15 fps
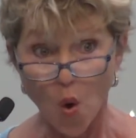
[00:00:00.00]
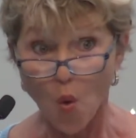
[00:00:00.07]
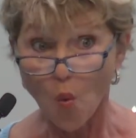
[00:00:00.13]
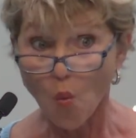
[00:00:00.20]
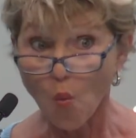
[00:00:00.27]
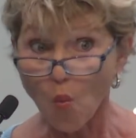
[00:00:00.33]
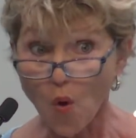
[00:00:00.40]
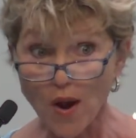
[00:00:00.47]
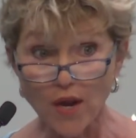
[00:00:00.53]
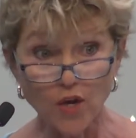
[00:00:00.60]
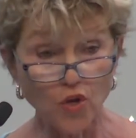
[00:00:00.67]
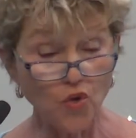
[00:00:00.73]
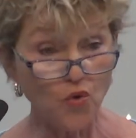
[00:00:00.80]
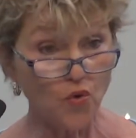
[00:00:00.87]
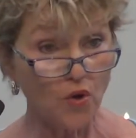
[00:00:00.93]

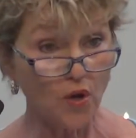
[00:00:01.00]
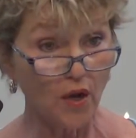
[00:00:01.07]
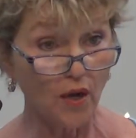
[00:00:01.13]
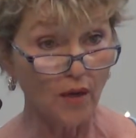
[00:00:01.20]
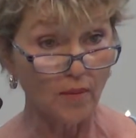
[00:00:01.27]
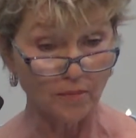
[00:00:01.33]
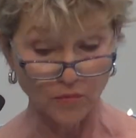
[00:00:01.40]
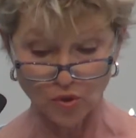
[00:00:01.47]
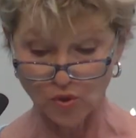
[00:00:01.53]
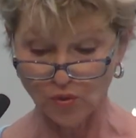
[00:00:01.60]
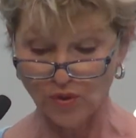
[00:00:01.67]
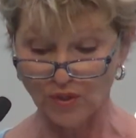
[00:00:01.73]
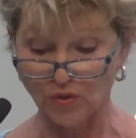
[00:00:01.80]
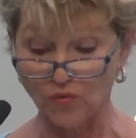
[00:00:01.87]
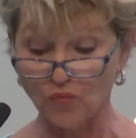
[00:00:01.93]
When you come to
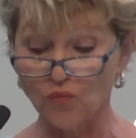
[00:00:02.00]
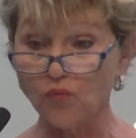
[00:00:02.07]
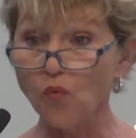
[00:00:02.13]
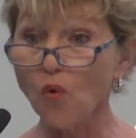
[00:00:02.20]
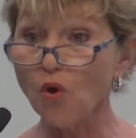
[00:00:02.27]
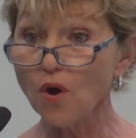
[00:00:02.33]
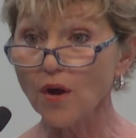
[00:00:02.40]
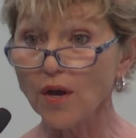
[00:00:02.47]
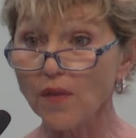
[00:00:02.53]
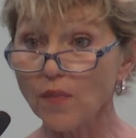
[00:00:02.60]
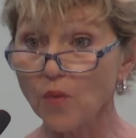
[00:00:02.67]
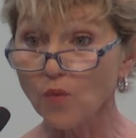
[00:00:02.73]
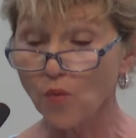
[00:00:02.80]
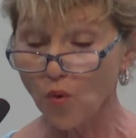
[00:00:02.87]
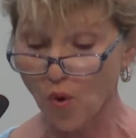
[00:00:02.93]
this fork in the
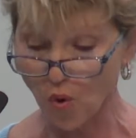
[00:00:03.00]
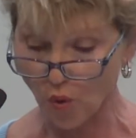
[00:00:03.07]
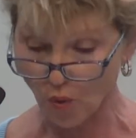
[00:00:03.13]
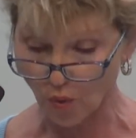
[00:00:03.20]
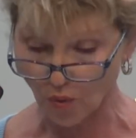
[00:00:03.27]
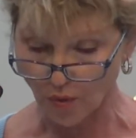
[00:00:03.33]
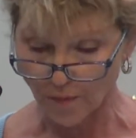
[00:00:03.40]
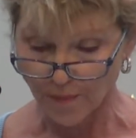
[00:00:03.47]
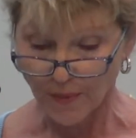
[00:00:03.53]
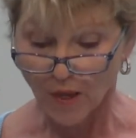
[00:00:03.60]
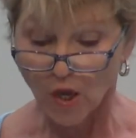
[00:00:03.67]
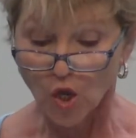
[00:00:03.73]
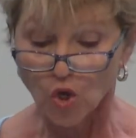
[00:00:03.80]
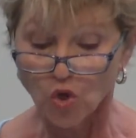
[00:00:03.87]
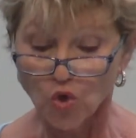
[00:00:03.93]
road,
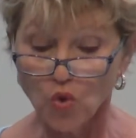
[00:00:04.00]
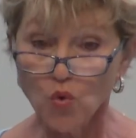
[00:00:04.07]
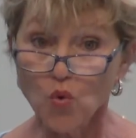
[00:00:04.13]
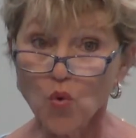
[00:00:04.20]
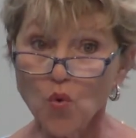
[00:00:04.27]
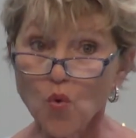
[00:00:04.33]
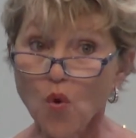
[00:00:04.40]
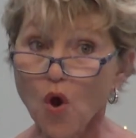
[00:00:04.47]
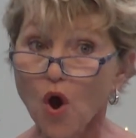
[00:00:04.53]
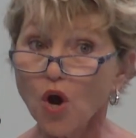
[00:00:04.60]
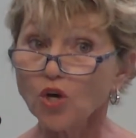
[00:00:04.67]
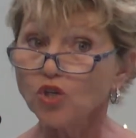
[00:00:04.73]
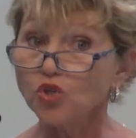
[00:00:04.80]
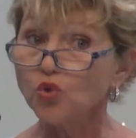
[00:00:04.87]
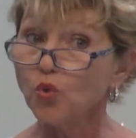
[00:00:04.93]
you
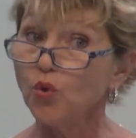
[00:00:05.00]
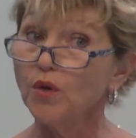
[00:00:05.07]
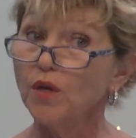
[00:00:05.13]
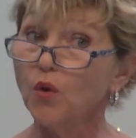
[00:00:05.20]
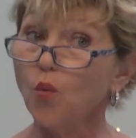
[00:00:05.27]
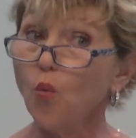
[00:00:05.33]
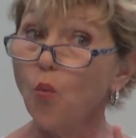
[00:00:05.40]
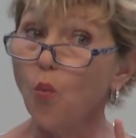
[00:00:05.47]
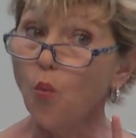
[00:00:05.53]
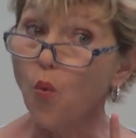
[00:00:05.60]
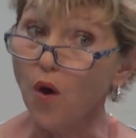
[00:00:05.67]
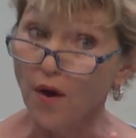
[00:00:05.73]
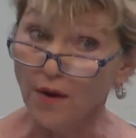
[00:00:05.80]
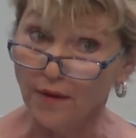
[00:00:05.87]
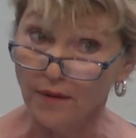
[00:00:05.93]
are joining
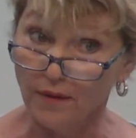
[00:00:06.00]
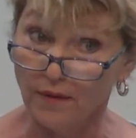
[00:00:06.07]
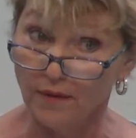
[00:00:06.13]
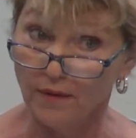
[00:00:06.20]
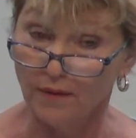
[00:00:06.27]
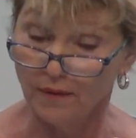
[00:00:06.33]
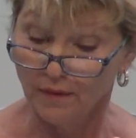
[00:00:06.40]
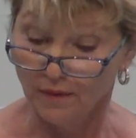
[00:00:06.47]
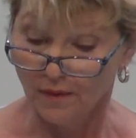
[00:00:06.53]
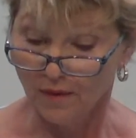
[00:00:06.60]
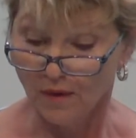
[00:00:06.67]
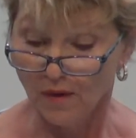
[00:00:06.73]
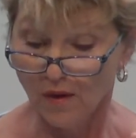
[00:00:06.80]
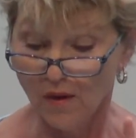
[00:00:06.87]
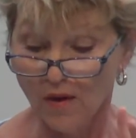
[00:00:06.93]
one
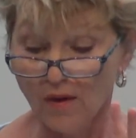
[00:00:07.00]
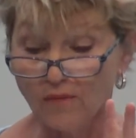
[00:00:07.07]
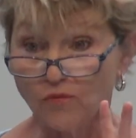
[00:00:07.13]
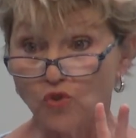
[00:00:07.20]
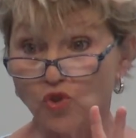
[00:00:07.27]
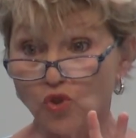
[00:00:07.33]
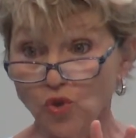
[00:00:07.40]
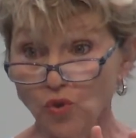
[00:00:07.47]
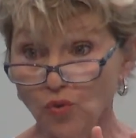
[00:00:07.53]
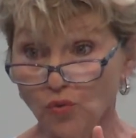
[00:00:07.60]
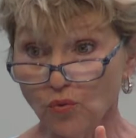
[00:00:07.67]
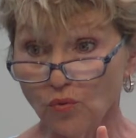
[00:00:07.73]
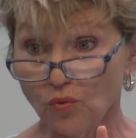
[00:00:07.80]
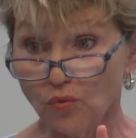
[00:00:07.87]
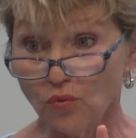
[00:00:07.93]
of
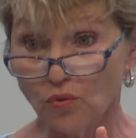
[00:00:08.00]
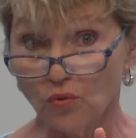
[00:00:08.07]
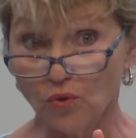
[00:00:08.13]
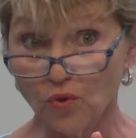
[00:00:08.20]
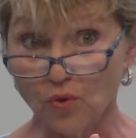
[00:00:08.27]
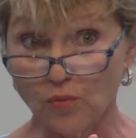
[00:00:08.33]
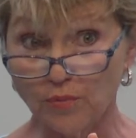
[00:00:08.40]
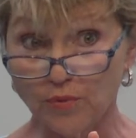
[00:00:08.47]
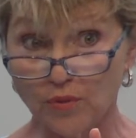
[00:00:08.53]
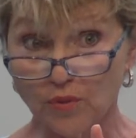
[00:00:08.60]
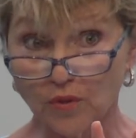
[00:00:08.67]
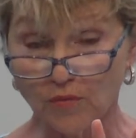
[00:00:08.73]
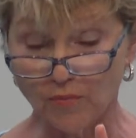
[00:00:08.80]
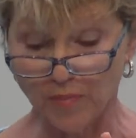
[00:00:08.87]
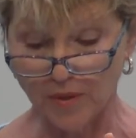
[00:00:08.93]
two groups
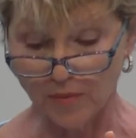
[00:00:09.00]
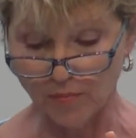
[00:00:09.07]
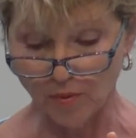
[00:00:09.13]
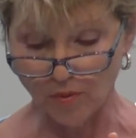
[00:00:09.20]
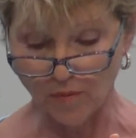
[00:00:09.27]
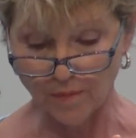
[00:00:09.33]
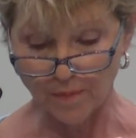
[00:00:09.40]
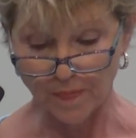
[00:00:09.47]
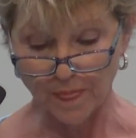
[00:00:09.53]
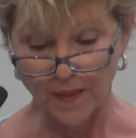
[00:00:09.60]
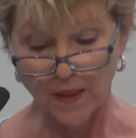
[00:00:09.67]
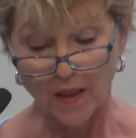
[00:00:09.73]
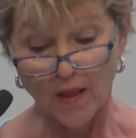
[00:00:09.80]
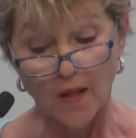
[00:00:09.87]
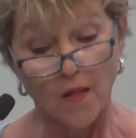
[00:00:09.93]
of people.
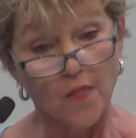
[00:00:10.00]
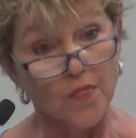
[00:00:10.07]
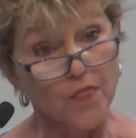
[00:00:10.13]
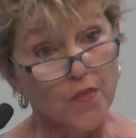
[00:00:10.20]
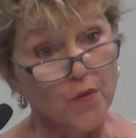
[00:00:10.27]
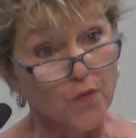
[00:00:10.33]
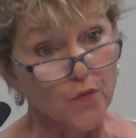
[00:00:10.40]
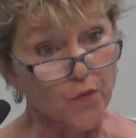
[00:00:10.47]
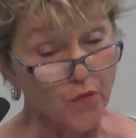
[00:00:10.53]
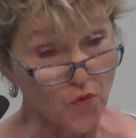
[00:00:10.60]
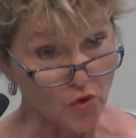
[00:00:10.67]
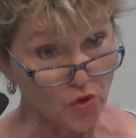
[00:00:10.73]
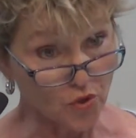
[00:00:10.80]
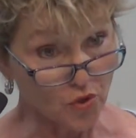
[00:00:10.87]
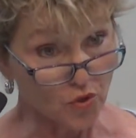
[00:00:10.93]
The
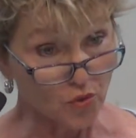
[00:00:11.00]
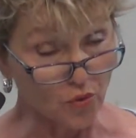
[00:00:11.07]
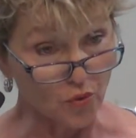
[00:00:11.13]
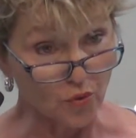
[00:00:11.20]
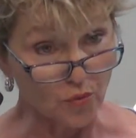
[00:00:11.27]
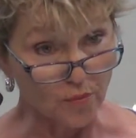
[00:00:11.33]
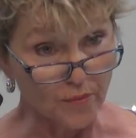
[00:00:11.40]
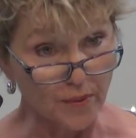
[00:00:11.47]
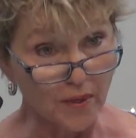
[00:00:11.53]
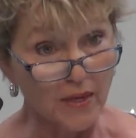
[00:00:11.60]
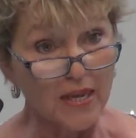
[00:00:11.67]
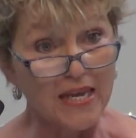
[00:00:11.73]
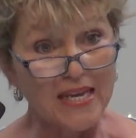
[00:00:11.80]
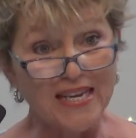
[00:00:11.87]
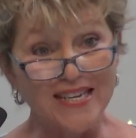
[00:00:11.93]
first group
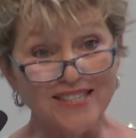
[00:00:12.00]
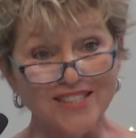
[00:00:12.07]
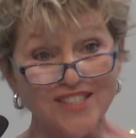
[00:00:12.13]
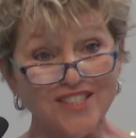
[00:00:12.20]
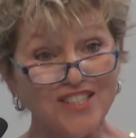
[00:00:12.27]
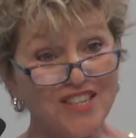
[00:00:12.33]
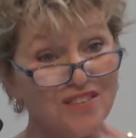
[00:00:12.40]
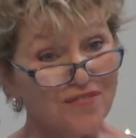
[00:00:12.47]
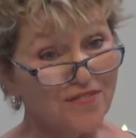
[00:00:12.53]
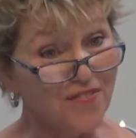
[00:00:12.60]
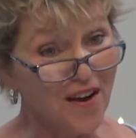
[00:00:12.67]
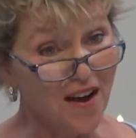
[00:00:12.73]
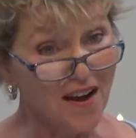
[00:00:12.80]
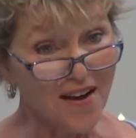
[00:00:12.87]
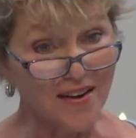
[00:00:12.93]
is
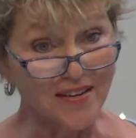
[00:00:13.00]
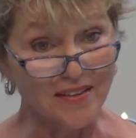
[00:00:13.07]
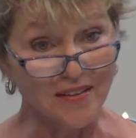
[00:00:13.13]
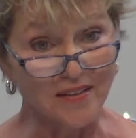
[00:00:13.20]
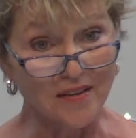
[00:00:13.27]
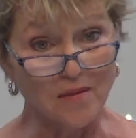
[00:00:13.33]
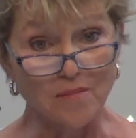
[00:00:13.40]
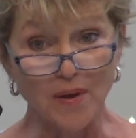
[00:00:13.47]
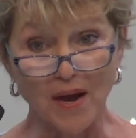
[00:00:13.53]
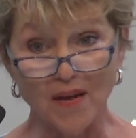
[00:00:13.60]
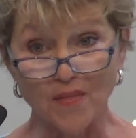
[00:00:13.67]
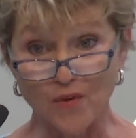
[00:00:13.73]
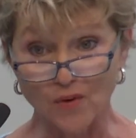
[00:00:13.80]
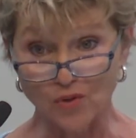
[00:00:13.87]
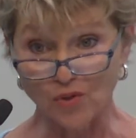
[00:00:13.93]
defined by
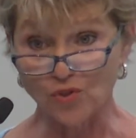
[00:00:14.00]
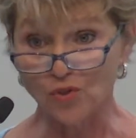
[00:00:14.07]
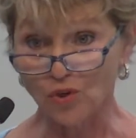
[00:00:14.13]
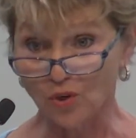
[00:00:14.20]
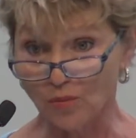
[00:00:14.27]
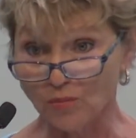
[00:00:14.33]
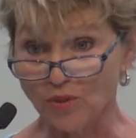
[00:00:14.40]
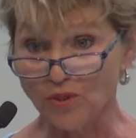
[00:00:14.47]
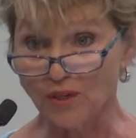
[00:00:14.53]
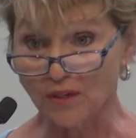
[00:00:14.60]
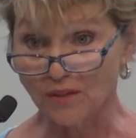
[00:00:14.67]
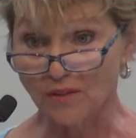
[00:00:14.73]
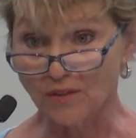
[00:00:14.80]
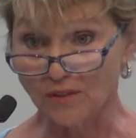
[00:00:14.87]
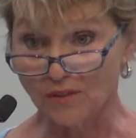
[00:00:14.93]
their
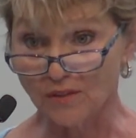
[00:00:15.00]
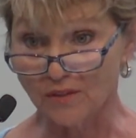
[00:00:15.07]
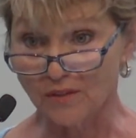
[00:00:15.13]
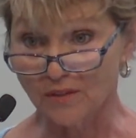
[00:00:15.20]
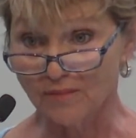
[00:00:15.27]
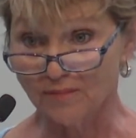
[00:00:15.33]
circumstances.